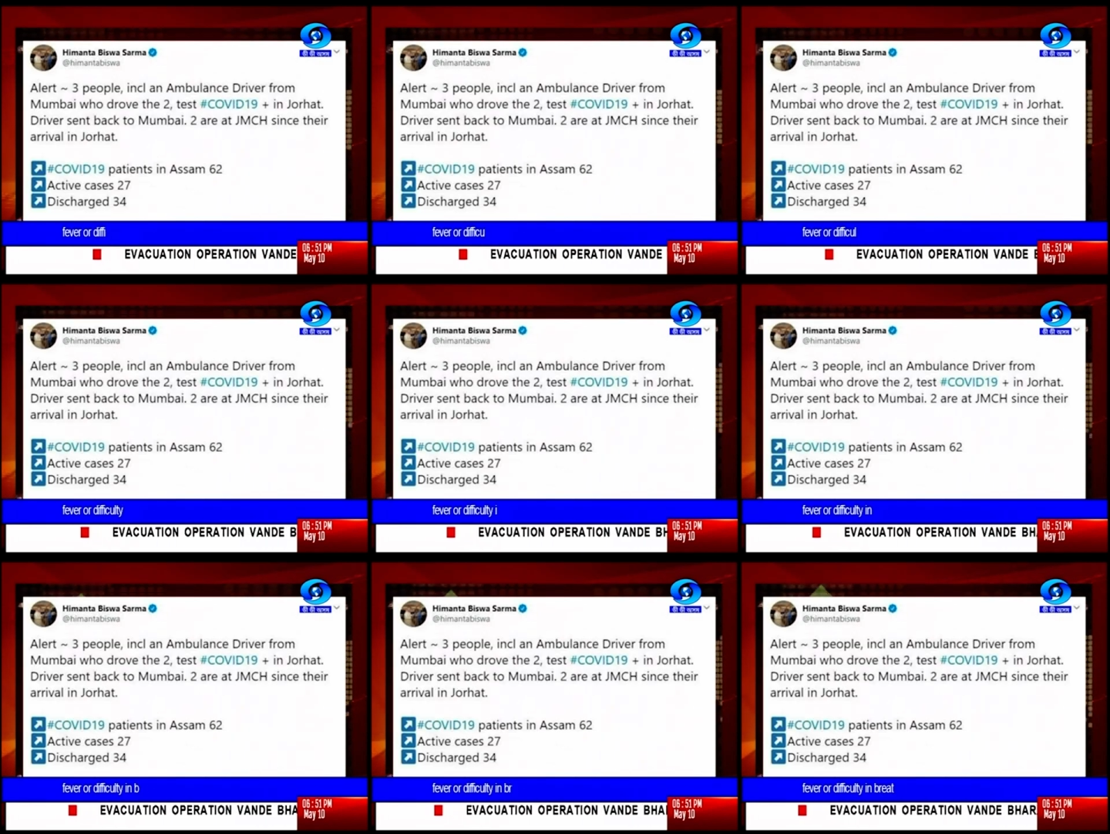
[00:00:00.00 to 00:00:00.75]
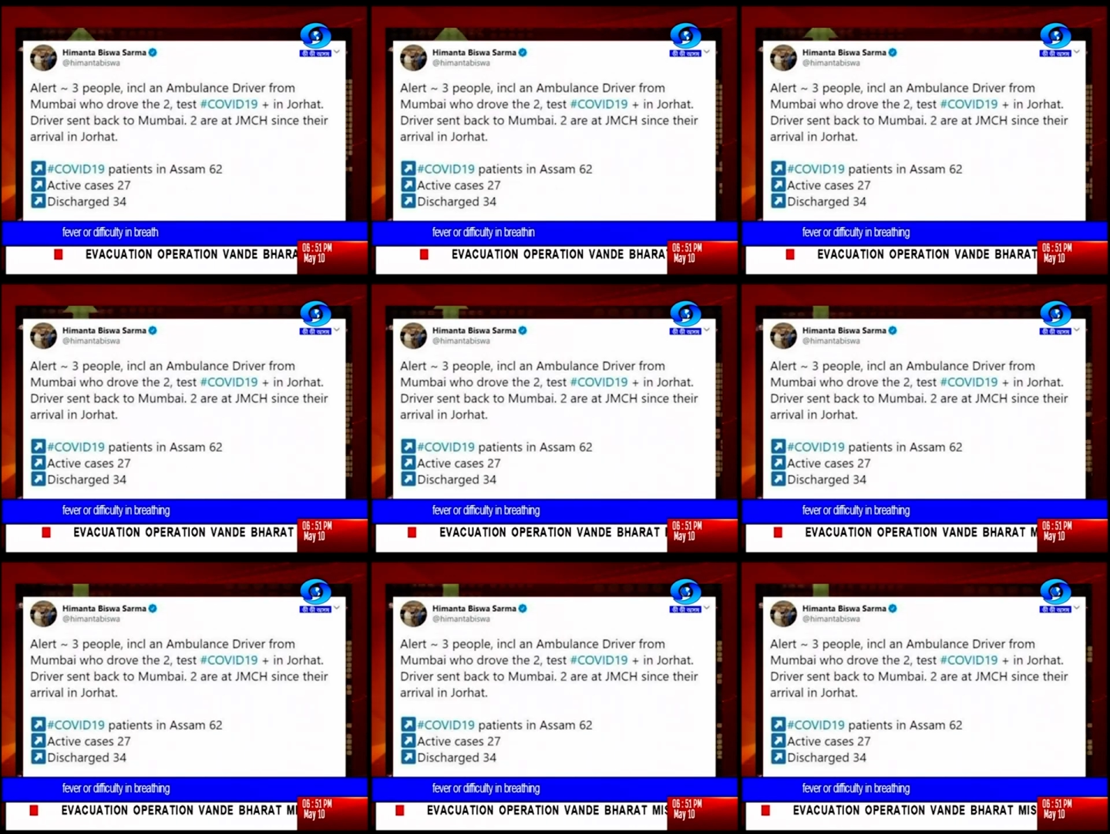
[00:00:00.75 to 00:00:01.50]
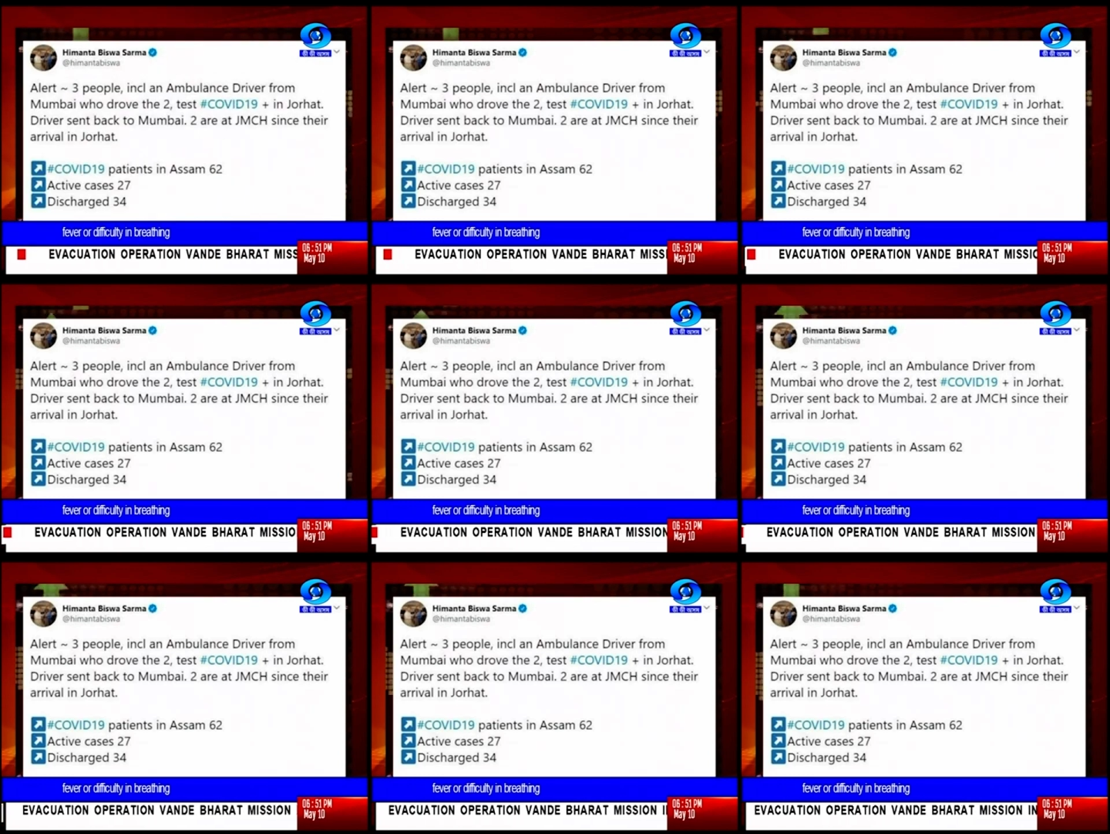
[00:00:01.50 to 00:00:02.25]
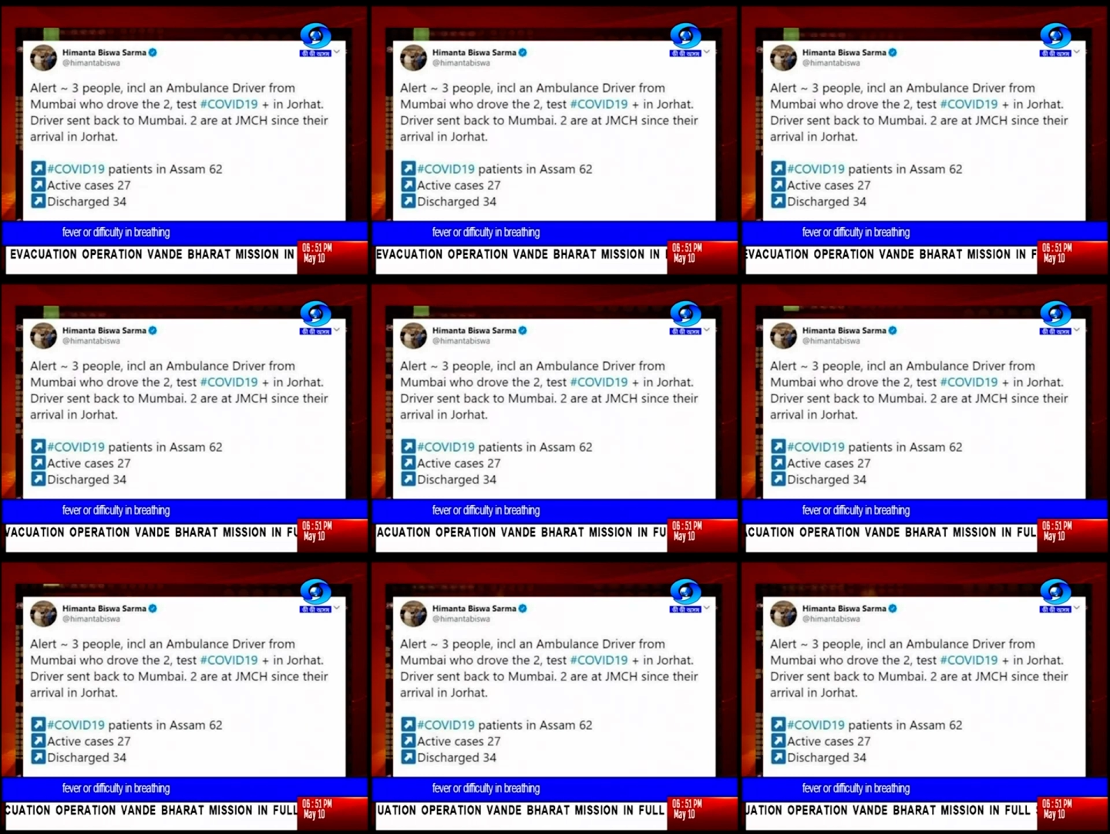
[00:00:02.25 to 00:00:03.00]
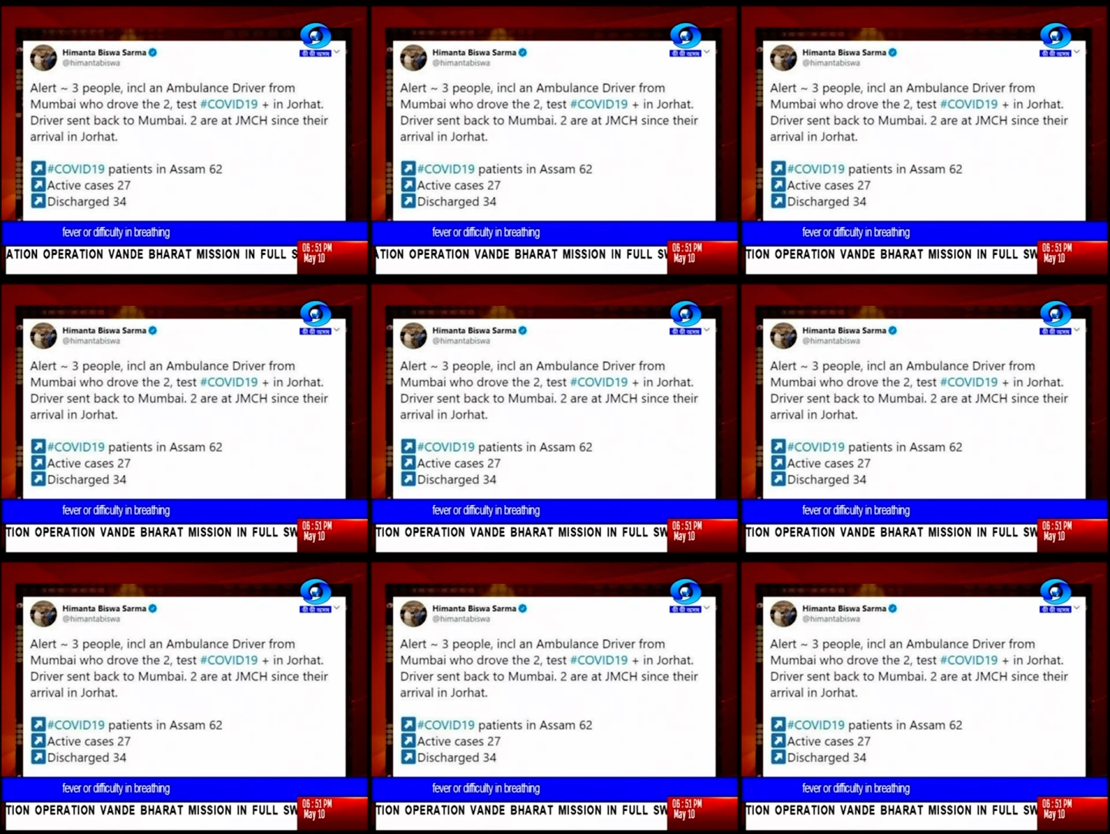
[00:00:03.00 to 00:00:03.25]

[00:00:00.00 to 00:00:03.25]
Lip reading: Nobody's mouth can be seen.